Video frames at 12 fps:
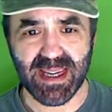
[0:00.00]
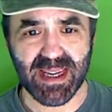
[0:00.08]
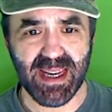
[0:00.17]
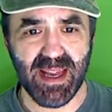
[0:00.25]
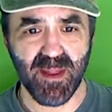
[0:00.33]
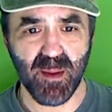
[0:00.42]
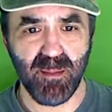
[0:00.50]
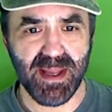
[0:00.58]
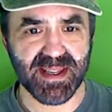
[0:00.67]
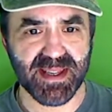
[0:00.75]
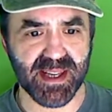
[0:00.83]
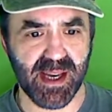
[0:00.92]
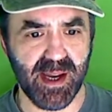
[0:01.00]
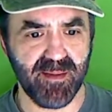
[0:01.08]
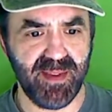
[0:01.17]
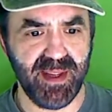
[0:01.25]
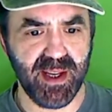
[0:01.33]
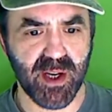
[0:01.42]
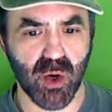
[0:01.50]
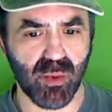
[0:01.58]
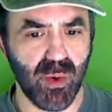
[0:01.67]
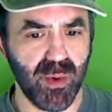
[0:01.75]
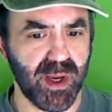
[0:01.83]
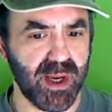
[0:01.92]
in the midst of the
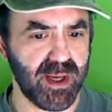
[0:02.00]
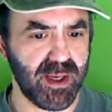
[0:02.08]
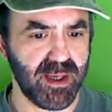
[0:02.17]
corona